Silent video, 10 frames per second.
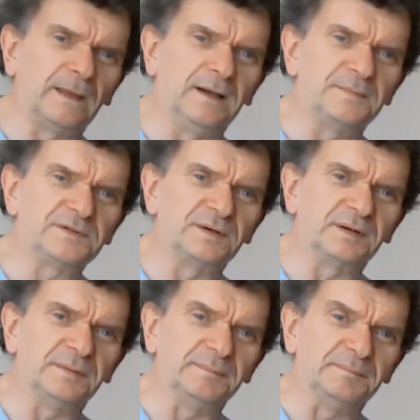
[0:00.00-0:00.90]

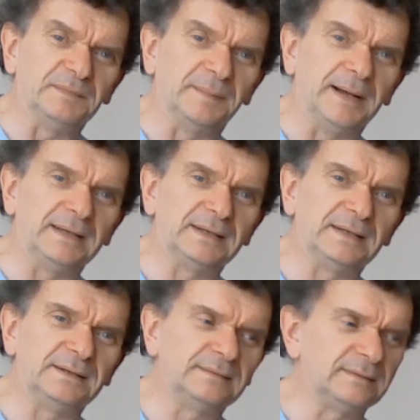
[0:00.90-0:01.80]
iOptron Commander
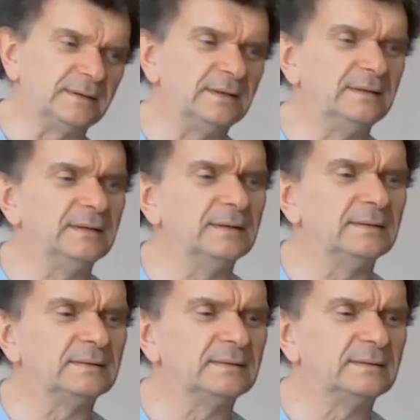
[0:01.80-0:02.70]
here, the
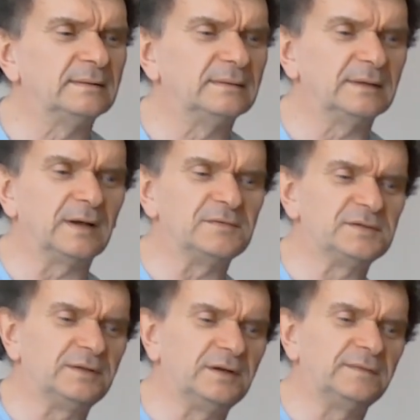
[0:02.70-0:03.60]

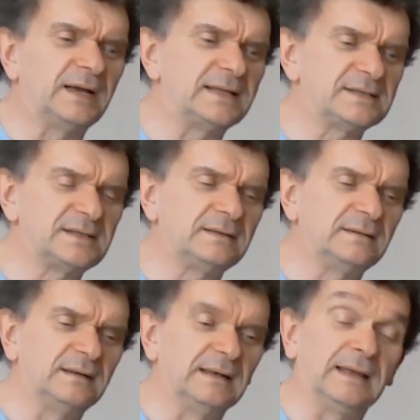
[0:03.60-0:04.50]
go-to Nova
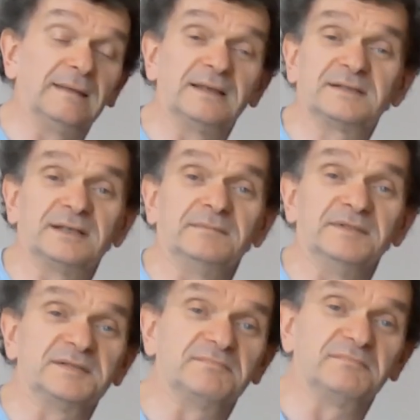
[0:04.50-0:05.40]
handset. Again, that
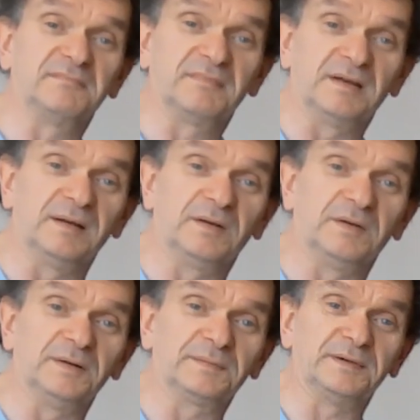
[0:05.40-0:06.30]
seems a
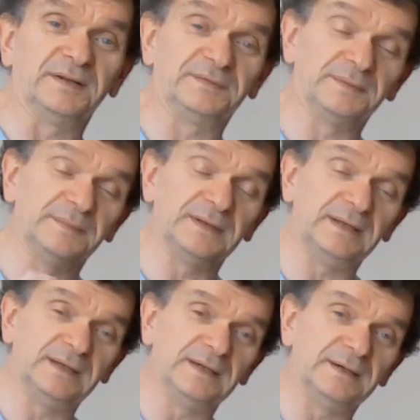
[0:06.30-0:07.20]
good upgrade from
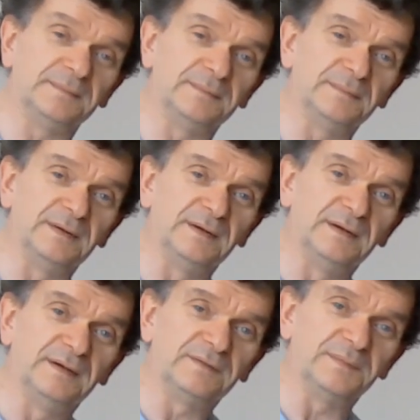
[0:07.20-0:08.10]
the
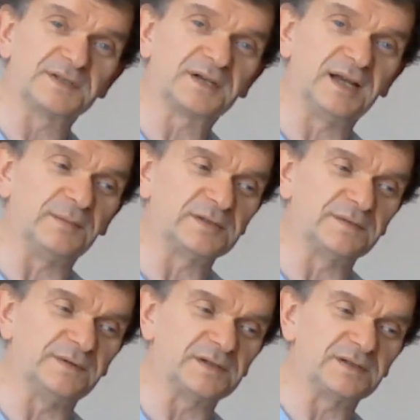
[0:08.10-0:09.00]

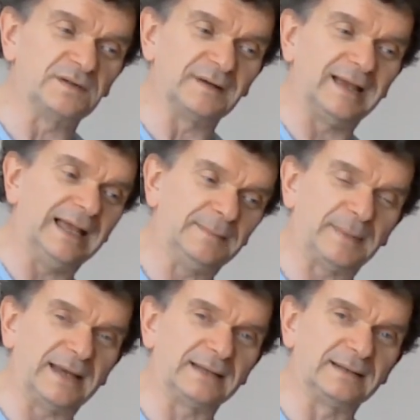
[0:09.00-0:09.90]
Skywatcher version. You've got 8
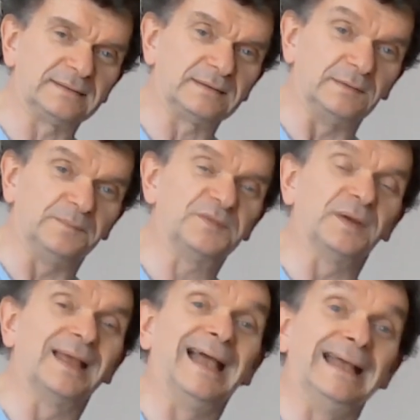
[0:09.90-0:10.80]
panels, or
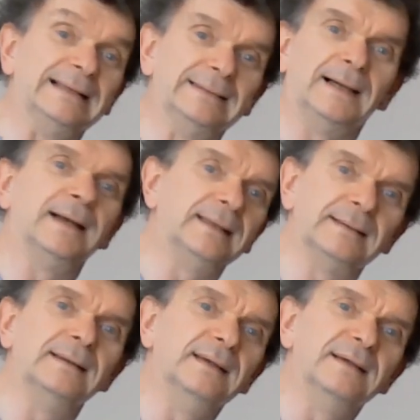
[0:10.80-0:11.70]
say
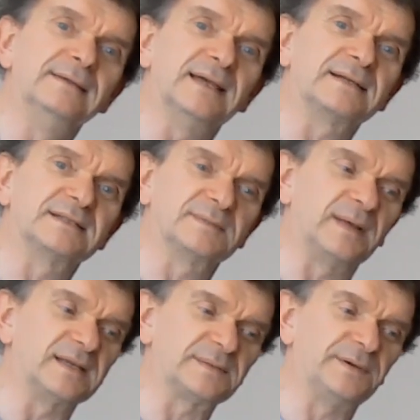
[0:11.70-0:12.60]
8-line text
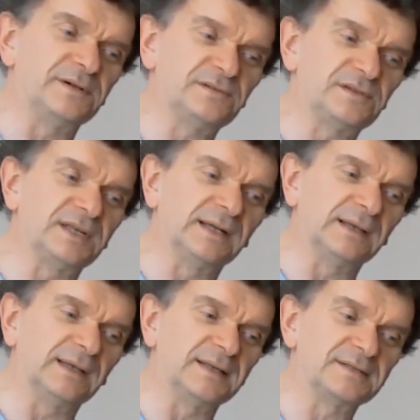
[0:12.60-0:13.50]
display as opposed to a
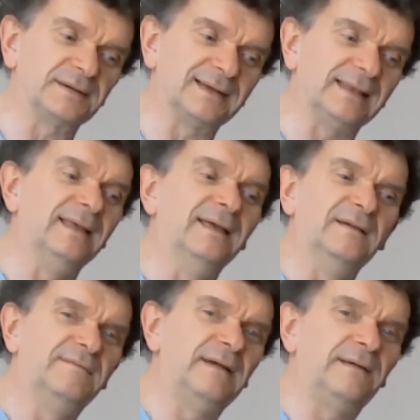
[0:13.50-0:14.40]
single line. So again,
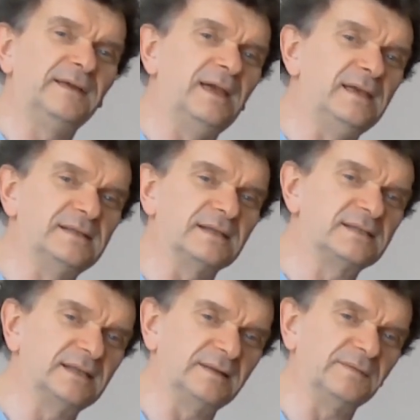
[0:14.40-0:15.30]
very easy
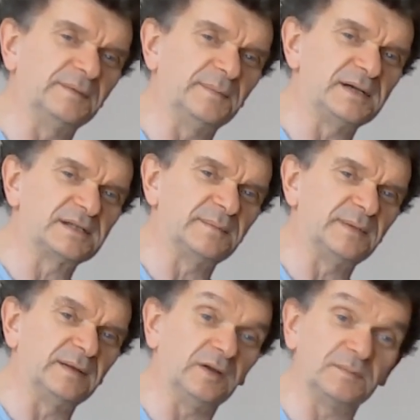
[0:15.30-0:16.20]
to see the information
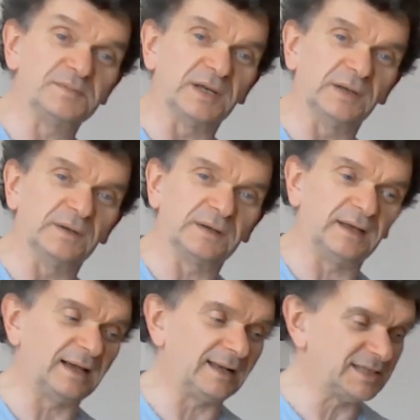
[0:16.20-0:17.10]
about the object you're
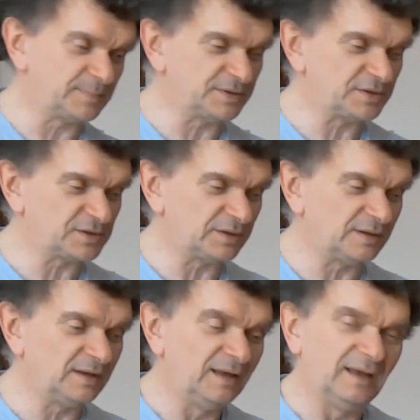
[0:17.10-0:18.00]
looking at, its
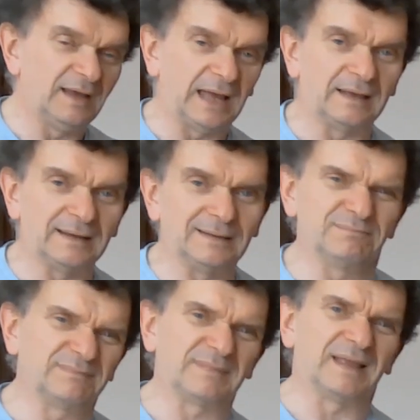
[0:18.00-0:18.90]
position,
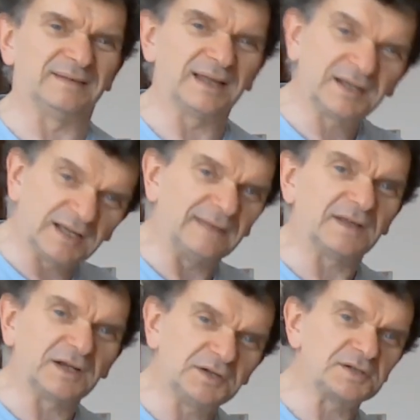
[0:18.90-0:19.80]
and
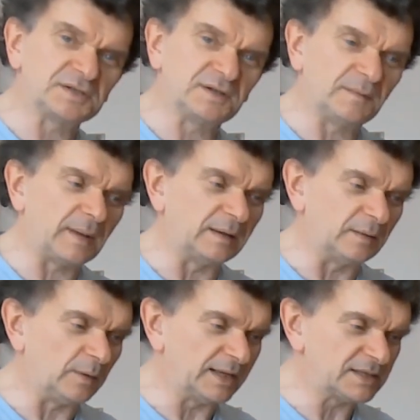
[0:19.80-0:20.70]
the condition of the mount
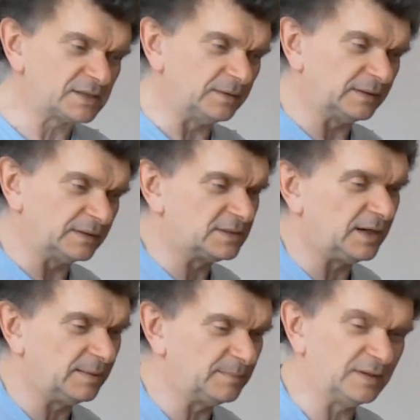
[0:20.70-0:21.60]
and what it's doing at the
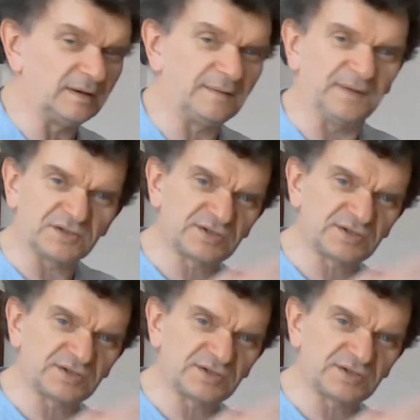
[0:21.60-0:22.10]
time. Having to